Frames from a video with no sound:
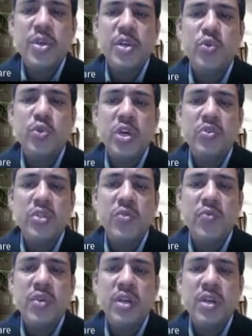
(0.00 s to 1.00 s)

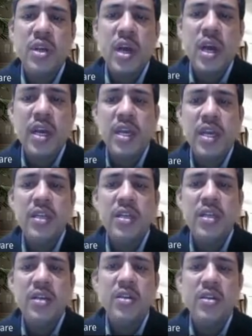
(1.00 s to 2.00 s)
2001. Again,
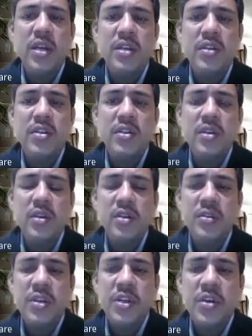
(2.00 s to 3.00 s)
it is
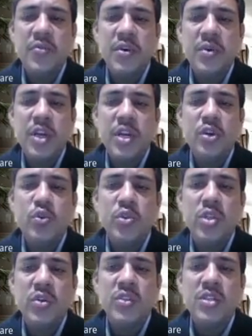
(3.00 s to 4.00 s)
reaffirmed in
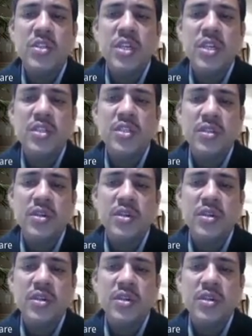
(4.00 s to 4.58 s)
2006.